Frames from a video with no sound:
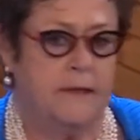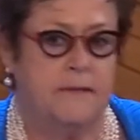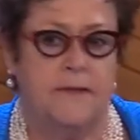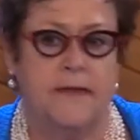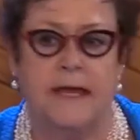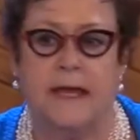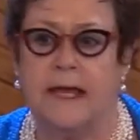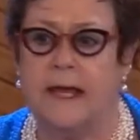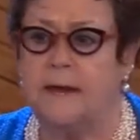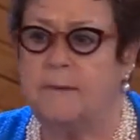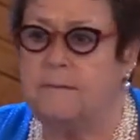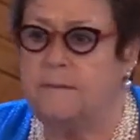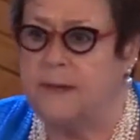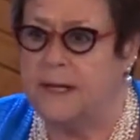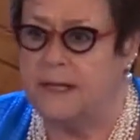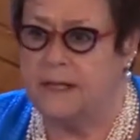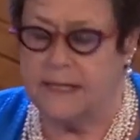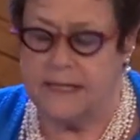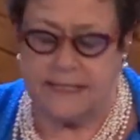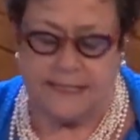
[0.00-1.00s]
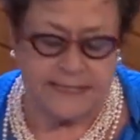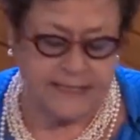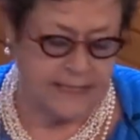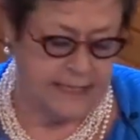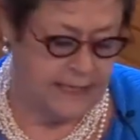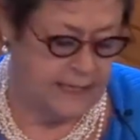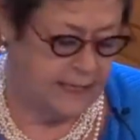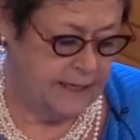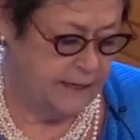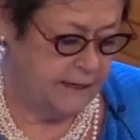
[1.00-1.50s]
the
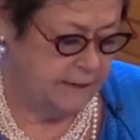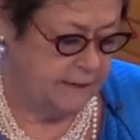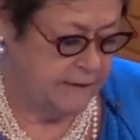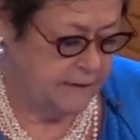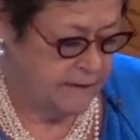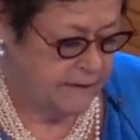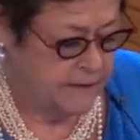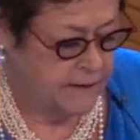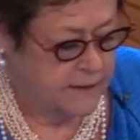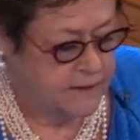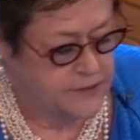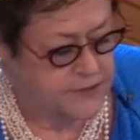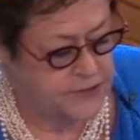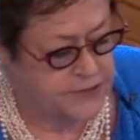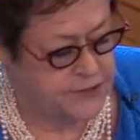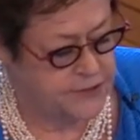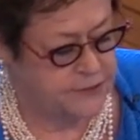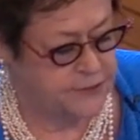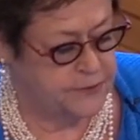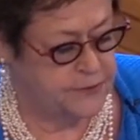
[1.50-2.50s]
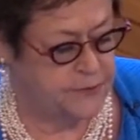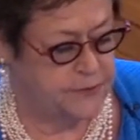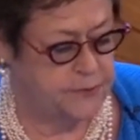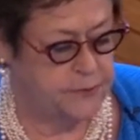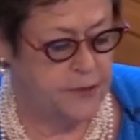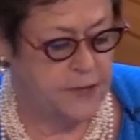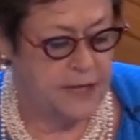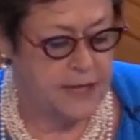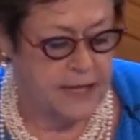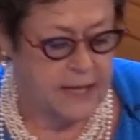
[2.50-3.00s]
ability
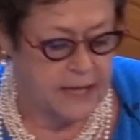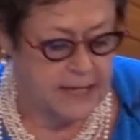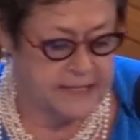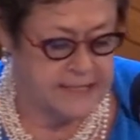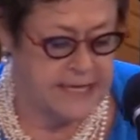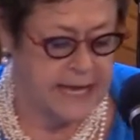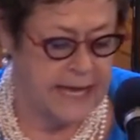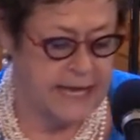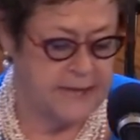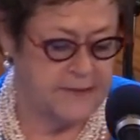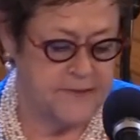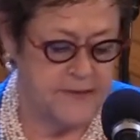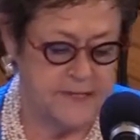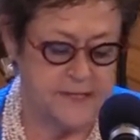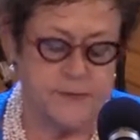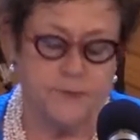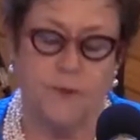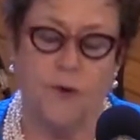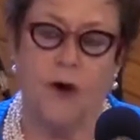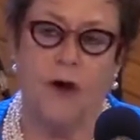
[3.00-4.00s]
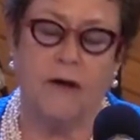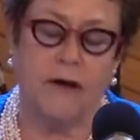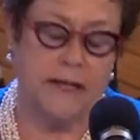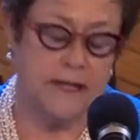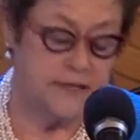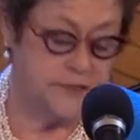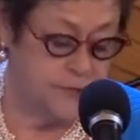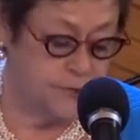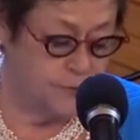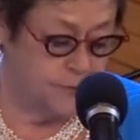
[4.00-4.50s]
to take this walk
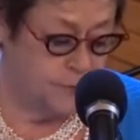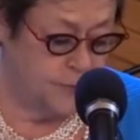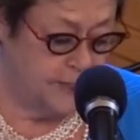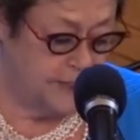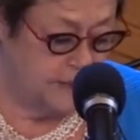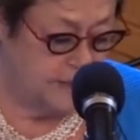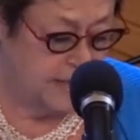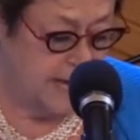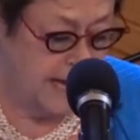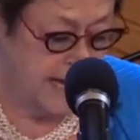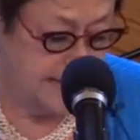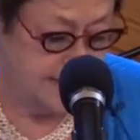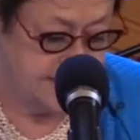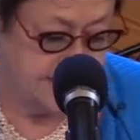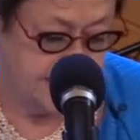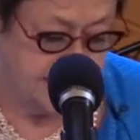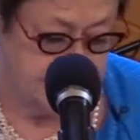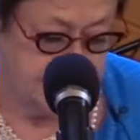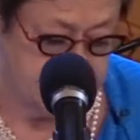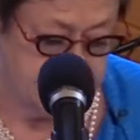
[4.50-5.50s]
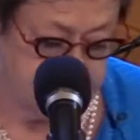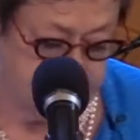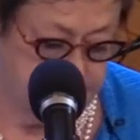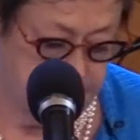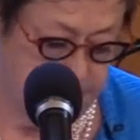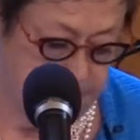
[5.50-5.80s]
and to realize it.